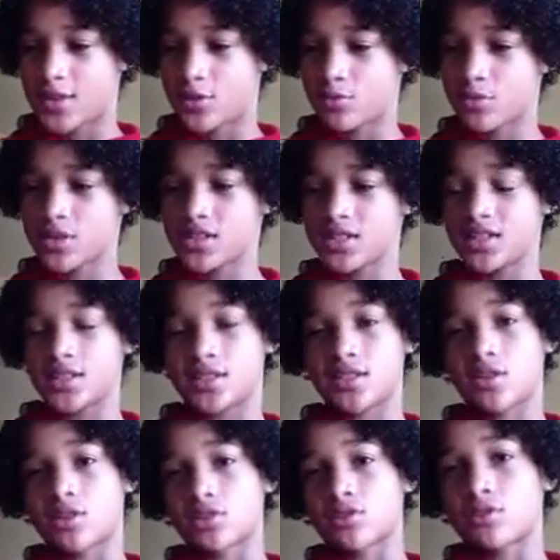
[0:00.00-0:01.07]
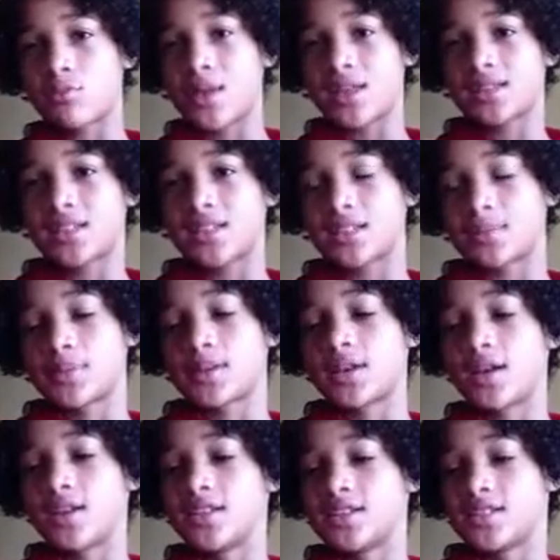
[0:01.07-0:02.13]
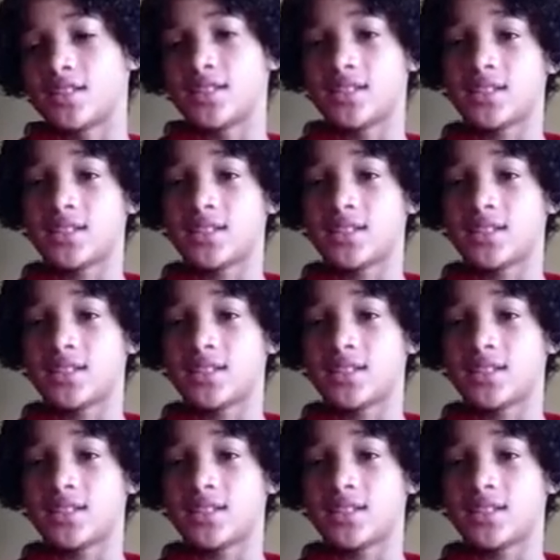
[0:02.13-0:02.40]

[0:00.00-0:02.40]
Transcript: the reason it's also a bad thing is because